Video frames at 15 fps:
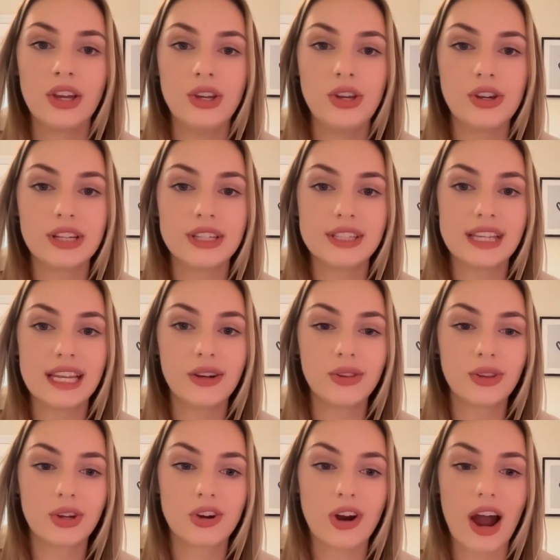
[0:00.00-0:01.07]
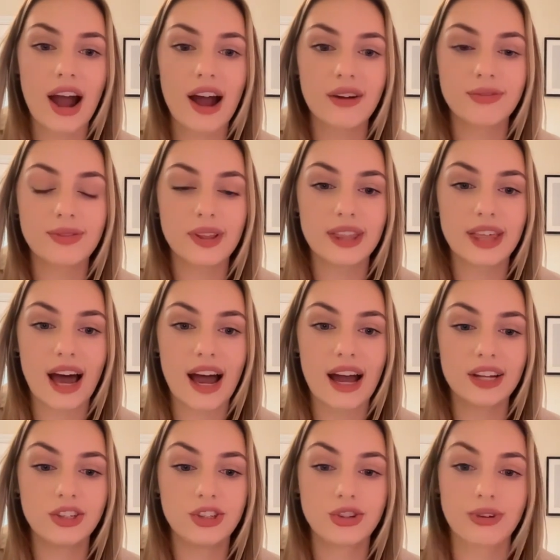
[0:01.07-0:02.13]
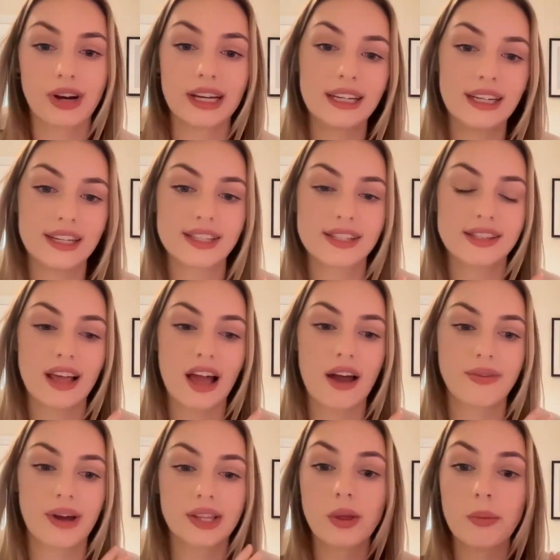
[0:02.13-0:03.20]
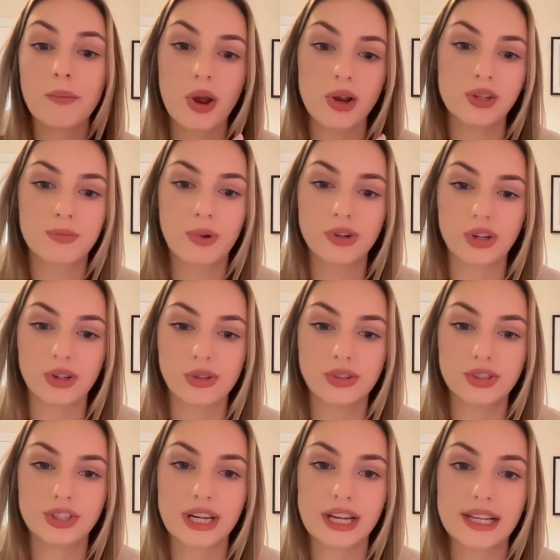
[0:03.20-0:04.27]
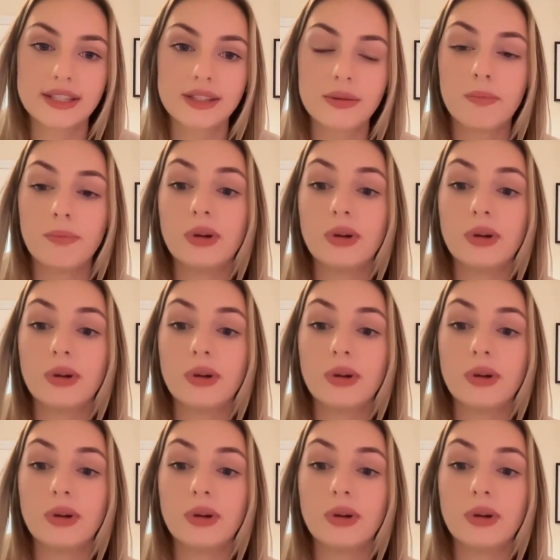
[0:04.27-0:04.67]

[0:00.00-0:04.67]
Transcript: You can see on the graph that drinks have had the most product launches,